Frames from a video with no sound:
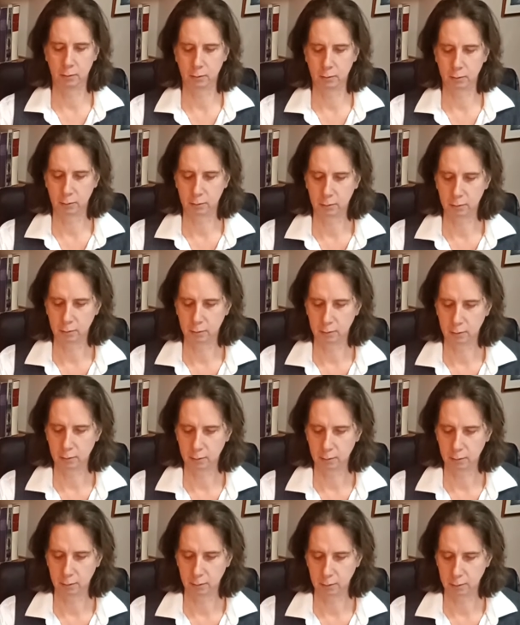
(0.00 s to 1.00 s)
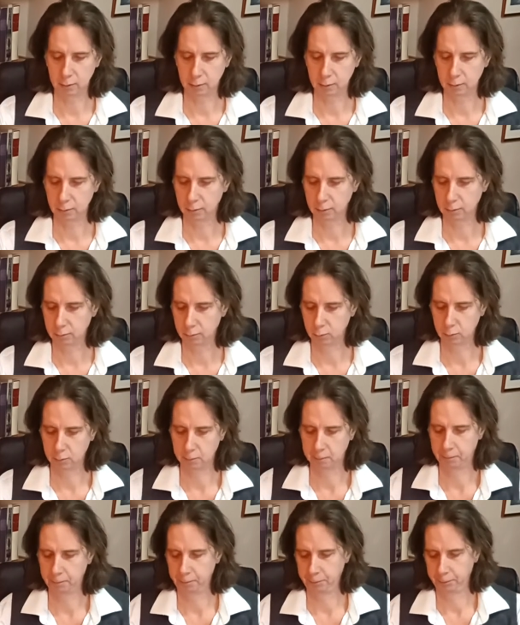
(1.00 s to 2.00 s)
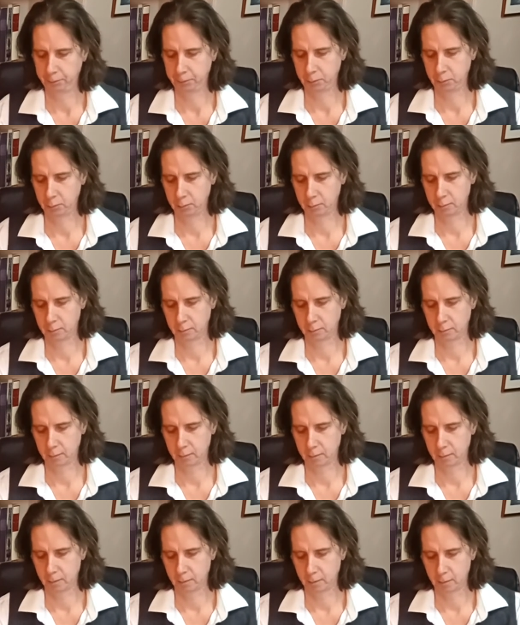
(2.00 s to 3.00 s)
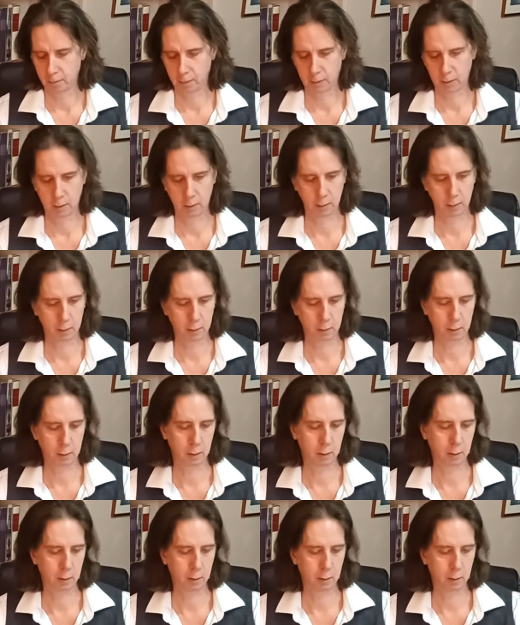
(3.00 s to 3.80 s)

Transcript: No one is speaking in this clip.